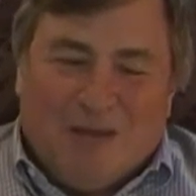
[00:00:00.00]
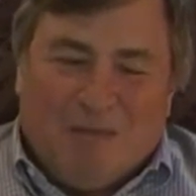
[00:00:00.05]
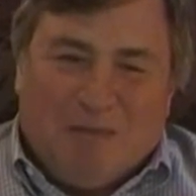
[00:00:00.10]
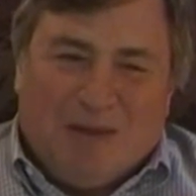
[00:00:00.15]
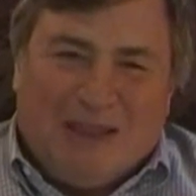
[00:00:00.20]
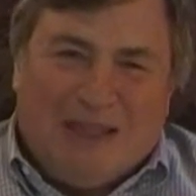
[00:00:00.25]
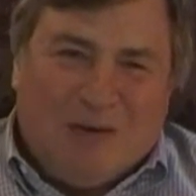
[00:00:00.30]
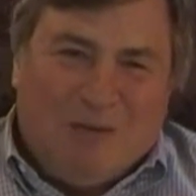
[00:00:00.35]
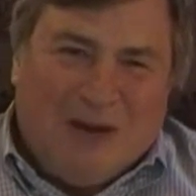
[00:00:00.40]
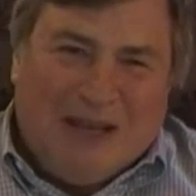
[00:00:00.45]

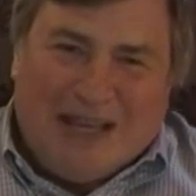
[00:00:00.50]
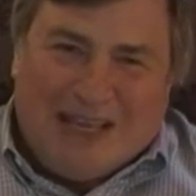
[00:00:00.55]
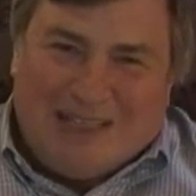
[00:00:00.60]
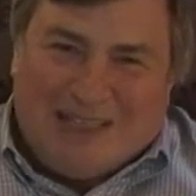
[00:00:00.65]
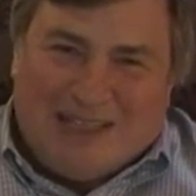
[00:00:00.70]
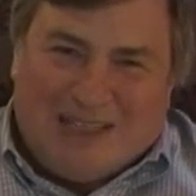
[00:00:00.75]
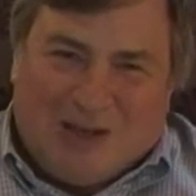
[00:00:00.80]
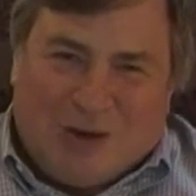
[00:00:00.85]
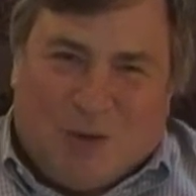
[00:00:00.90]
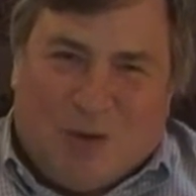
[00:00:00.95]
But then we
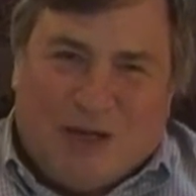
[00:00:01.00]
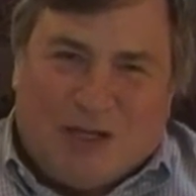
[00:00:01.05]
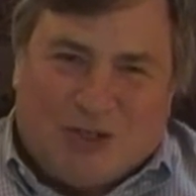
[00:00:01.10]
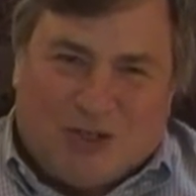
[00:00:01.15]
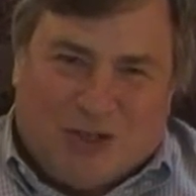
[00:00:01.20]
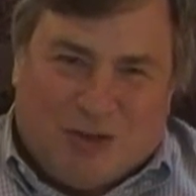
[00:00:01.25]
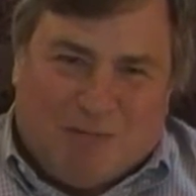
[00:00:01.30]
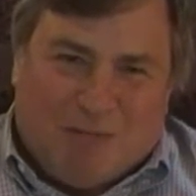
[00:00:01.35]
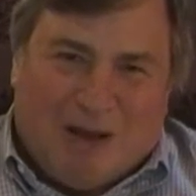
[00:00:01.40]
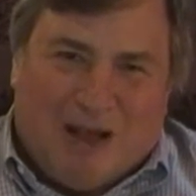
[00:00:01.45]
get to the
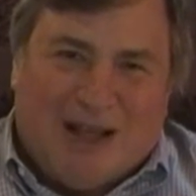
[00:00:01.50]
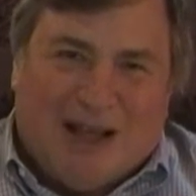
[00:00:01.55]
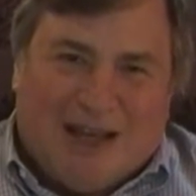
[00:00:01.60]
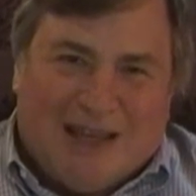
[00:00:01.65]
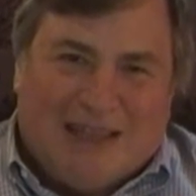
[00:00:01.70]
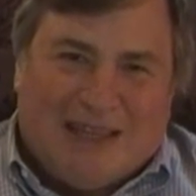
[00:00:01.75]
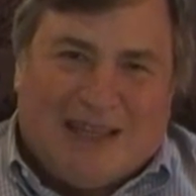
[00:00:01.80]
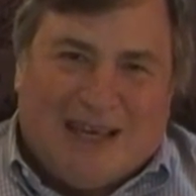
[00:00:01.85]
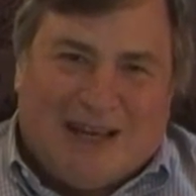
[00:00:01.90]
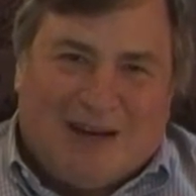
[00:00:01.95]
question
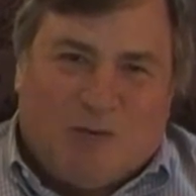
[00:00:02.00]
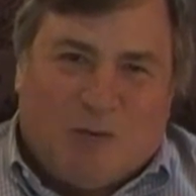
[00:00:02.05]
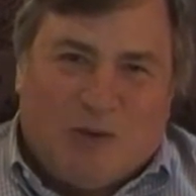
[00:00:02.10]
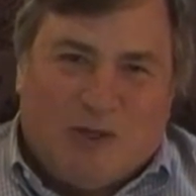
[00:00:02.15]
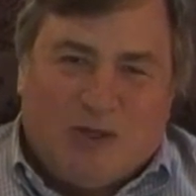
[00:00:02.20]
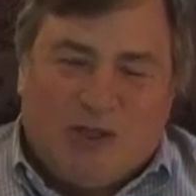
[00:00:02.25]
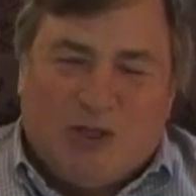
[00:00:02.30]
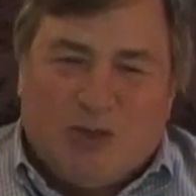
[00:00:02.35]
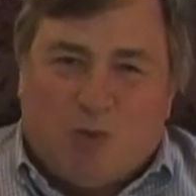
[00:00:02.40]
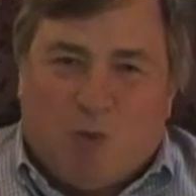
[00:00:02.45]
behind that,
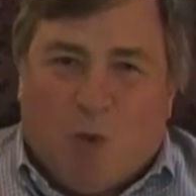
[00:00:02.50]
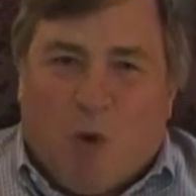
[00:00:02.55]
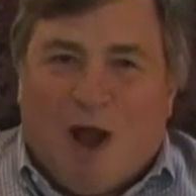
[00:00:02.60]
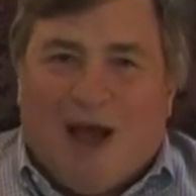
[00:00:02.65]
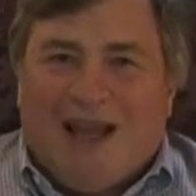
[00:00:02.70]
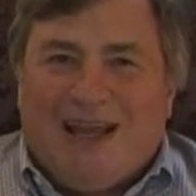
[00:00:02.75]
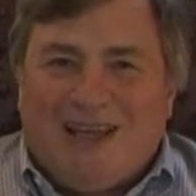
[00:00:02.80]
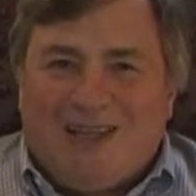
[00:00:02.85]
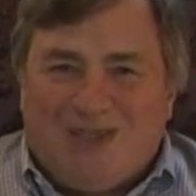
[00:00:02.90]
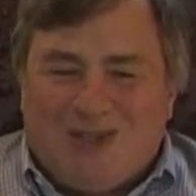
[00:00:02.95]
which is,
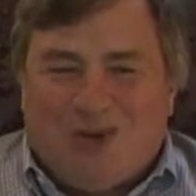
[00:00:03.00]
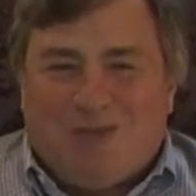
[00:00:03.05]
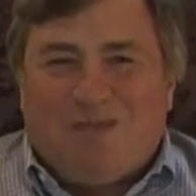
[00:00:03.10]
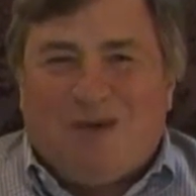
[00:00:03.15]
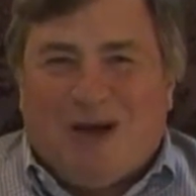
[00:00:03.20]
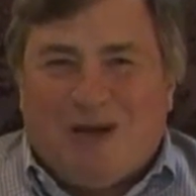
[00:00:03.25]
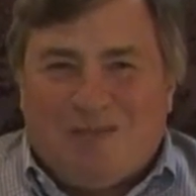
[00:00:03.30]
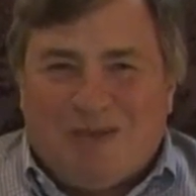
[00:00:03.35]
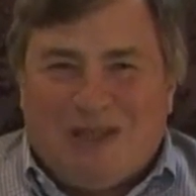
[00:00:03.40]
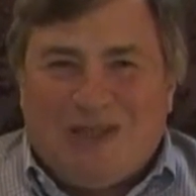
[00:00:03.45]
why is
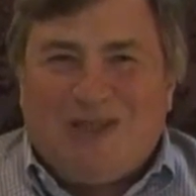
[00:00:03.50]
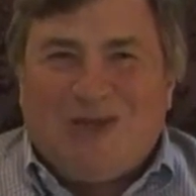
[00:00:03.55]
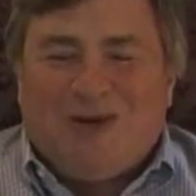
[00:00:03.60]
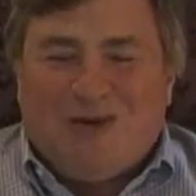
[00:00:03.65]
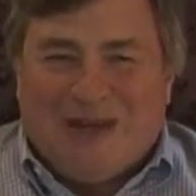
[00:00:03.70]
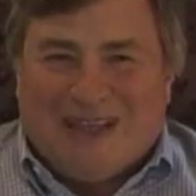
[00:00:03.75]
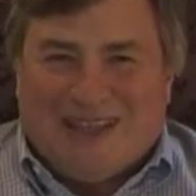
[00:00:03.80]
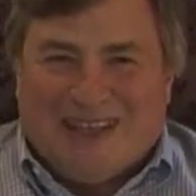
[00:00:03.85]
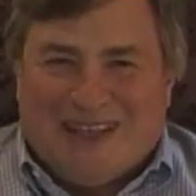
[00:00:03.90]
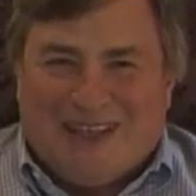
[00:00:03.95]
Obama
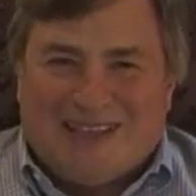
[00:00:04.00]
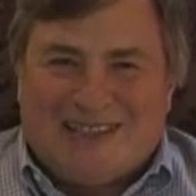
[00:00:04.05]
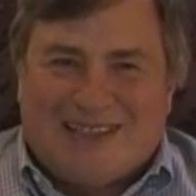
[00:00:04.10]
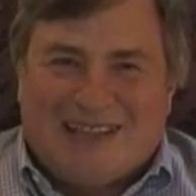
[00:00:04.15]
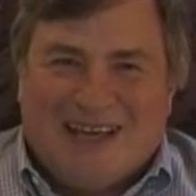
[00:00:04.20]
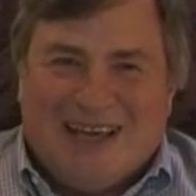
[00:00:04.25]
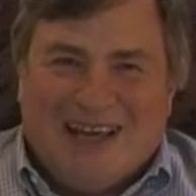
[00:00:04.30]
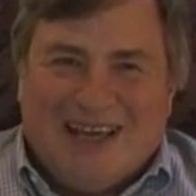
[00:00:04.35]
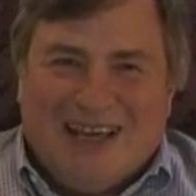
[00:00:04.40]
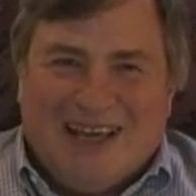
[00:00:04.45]
doing
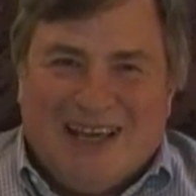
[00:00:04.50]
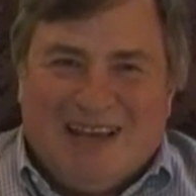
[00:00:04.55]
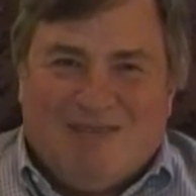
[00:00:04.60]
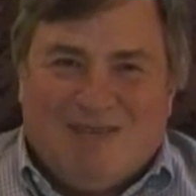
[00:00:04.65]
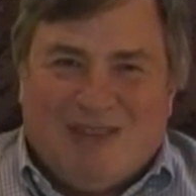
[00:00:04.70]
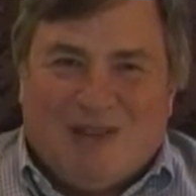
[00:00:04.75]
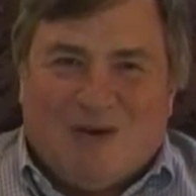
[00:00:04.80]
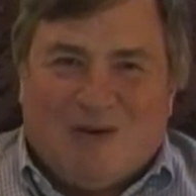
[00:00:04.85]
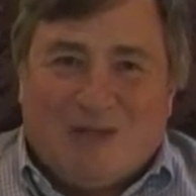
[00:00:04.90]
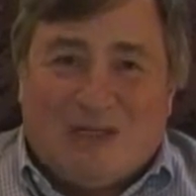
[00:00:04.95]
this,
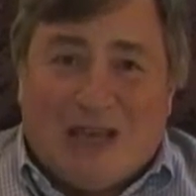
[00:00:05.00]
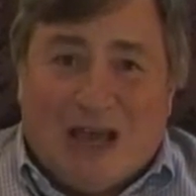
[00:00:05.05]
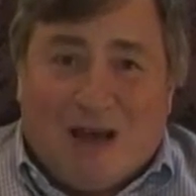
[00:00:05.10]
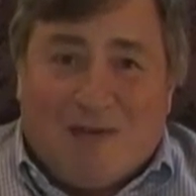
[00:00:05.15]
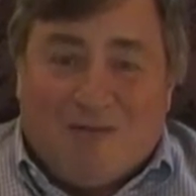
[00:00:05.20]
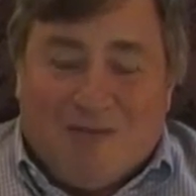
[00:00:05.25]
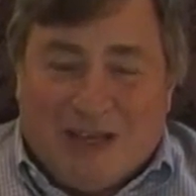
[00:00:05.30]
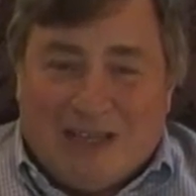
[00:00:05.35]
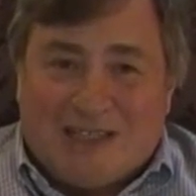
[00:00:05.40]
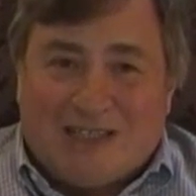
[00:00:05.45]
even though it's
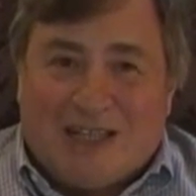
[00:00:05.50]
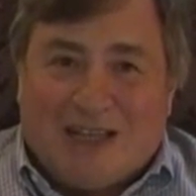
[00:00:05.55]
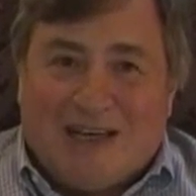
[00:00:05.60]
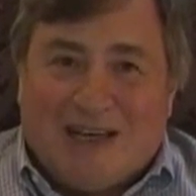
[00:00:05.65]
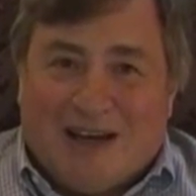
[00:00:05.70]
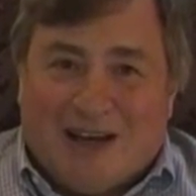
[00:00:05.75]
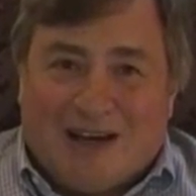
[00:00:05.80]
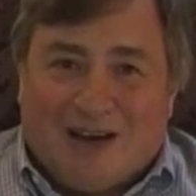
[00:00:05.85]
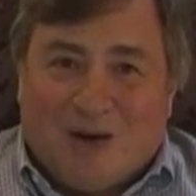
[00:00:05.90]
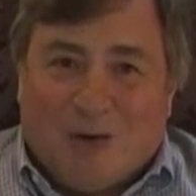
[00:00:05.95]
obviously
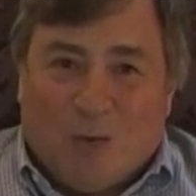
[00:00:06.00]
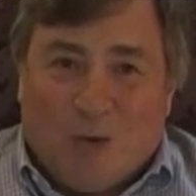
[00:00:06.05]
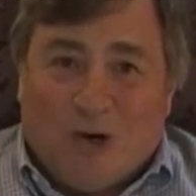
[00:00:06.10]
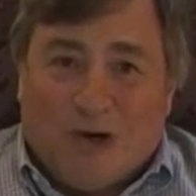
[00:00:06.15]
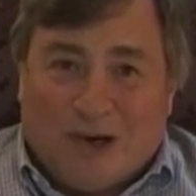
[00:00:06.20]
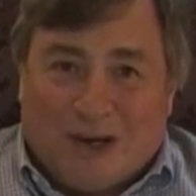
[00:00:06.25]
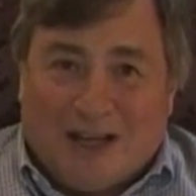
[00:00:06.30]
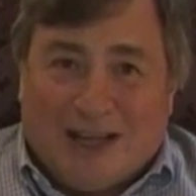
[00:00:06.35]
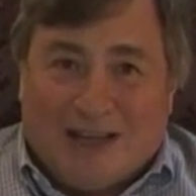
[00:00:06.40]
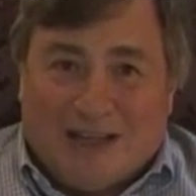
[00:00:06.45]
not going to
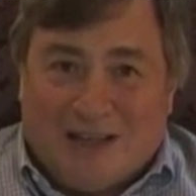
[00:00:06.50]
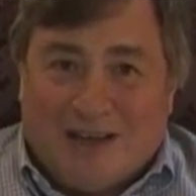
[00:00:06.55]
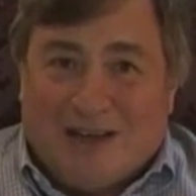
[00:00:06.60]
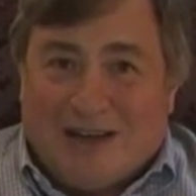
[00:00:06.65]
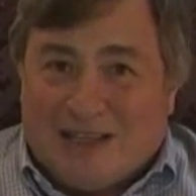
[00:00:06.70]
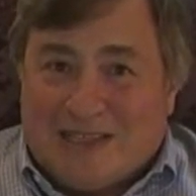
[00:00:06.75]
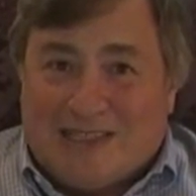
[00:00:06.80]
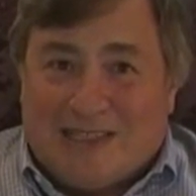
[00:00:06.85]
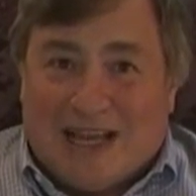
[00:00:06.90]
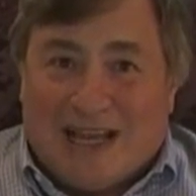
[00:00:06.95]
work and
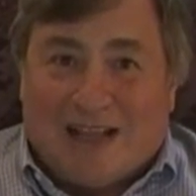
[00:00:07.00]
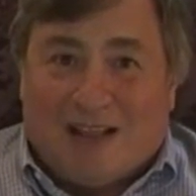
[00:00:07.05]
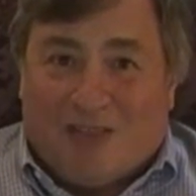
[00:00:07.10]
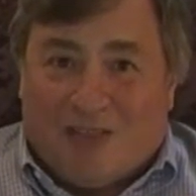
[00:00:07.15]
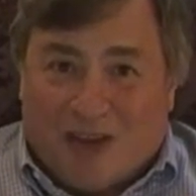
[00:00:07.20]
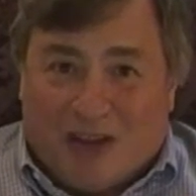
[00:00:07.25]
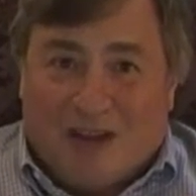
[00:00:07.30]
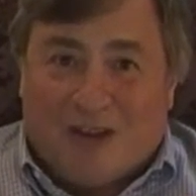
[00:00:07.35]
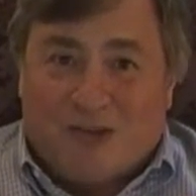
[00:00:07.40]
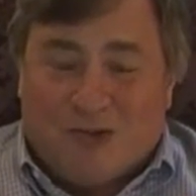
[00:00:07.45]
going to saddle
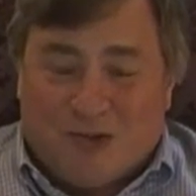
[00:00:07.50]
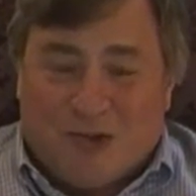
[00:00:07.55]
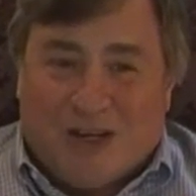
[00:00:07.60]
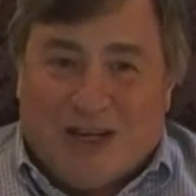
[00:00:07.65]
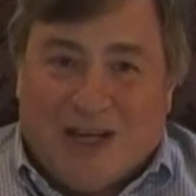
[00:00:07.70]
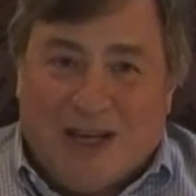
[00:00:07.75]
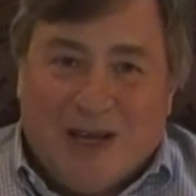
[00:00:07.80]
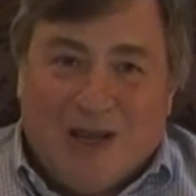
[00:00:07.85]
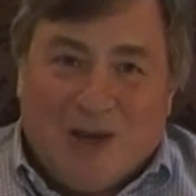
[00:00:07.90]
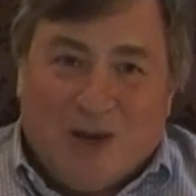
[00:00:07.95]
the
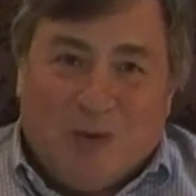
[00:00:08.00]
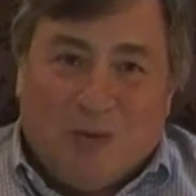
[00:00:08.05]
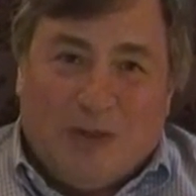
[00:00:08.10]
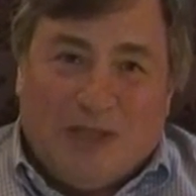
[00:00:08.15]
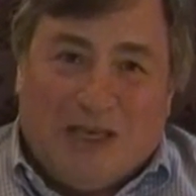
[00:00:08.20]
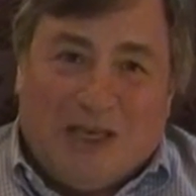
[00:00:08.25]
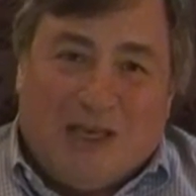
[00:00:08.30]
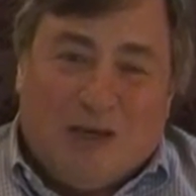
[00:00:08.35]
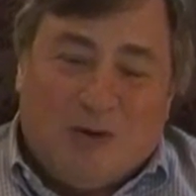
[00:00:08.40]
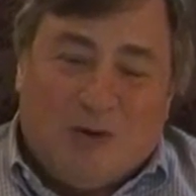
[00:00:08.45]
country
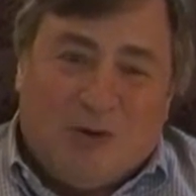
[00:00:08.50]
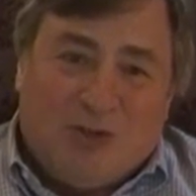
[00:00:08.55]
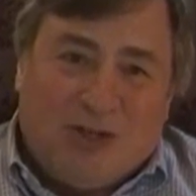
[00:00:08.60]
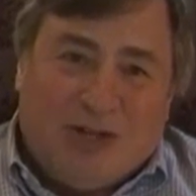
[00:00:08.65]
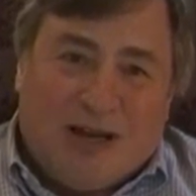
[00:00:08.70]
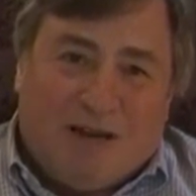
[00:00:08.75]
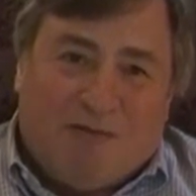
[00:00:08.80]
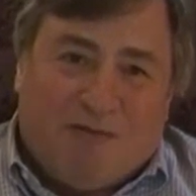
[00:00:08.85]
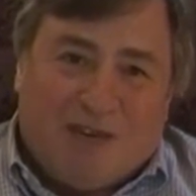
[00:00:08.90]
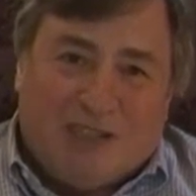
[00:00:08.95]
with a huge
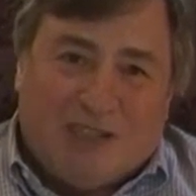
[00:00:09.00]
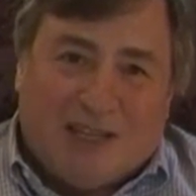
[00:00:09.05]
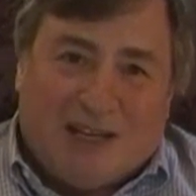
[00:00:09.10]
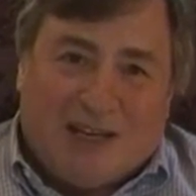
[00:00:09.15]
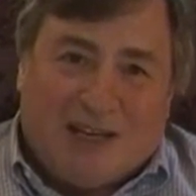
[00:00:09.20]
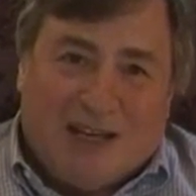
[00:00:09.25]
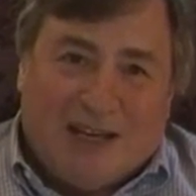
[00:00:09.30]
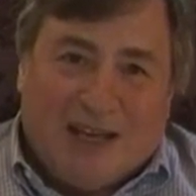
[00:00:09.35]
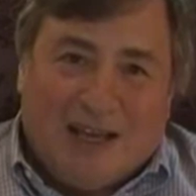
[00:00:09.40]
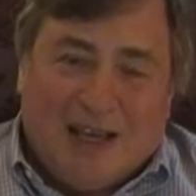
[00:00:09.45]
deficit?